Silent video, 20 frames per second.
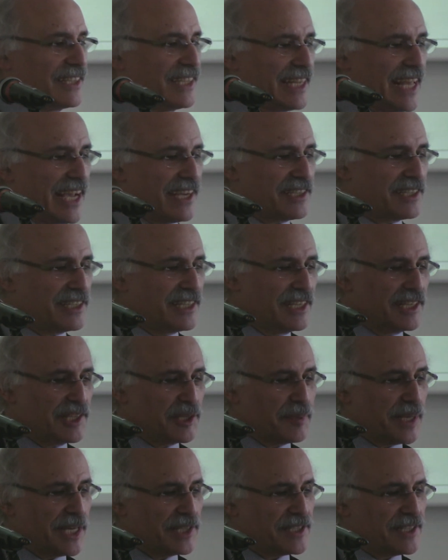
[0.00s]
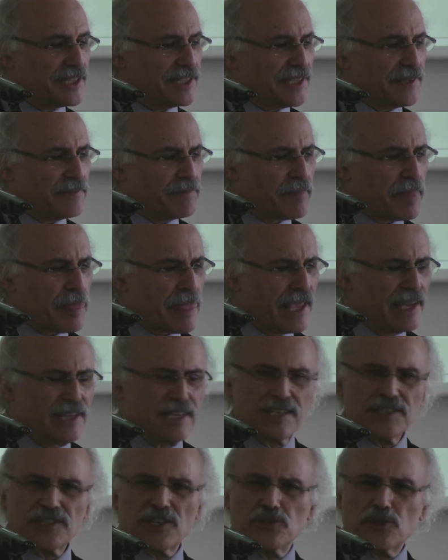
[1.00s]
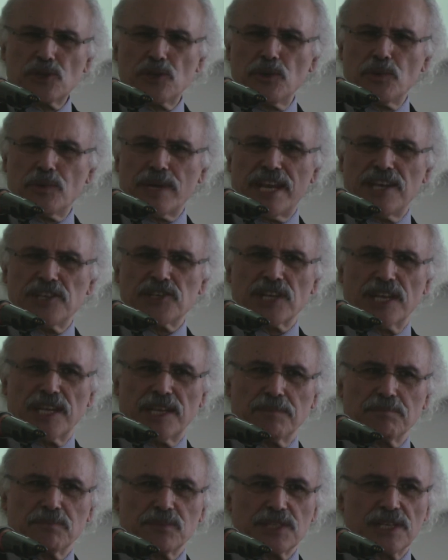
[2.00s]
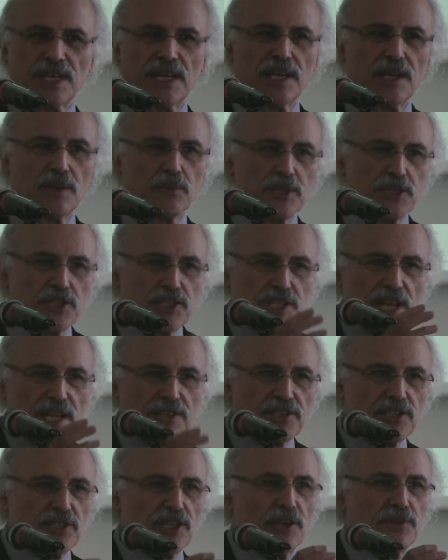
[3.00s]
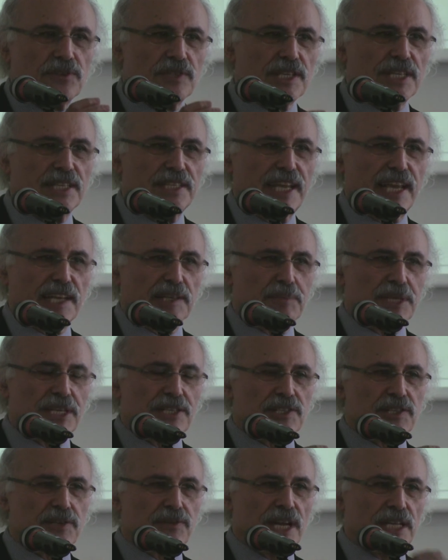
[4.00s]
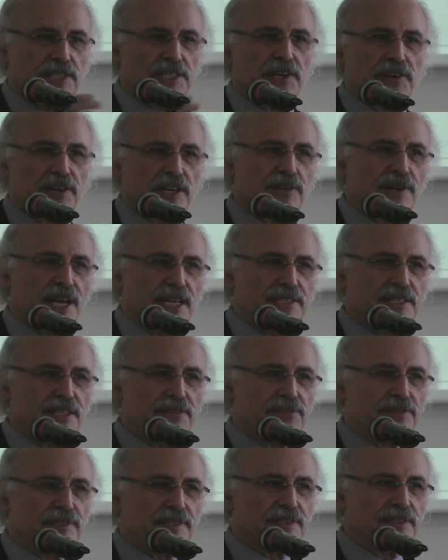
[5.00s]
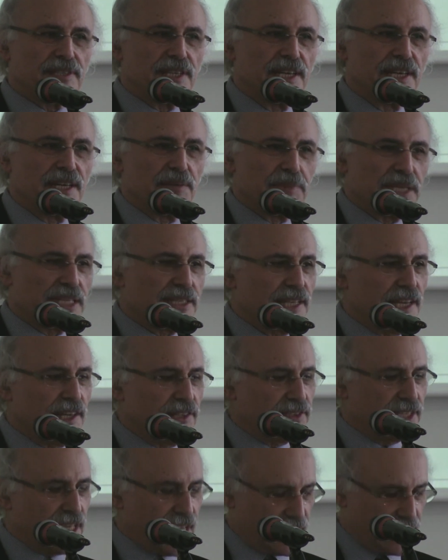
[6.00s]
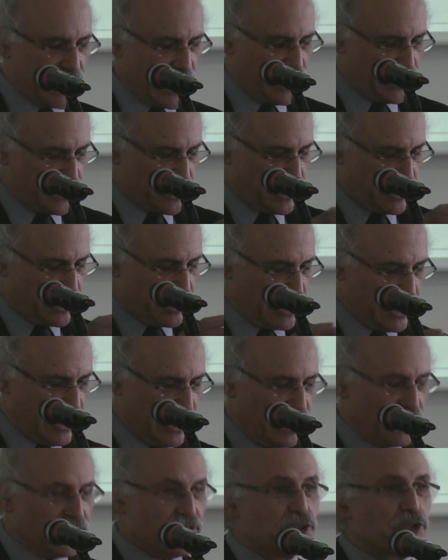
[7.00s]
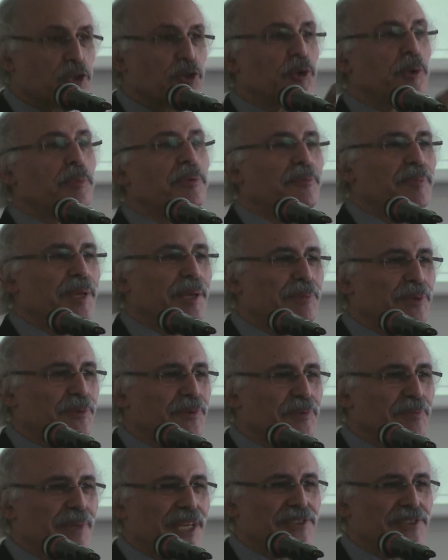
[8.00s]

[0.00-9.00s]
he was, So two regimes which just don't connect because the criteria are quite different. Mental Health Act has this group of people with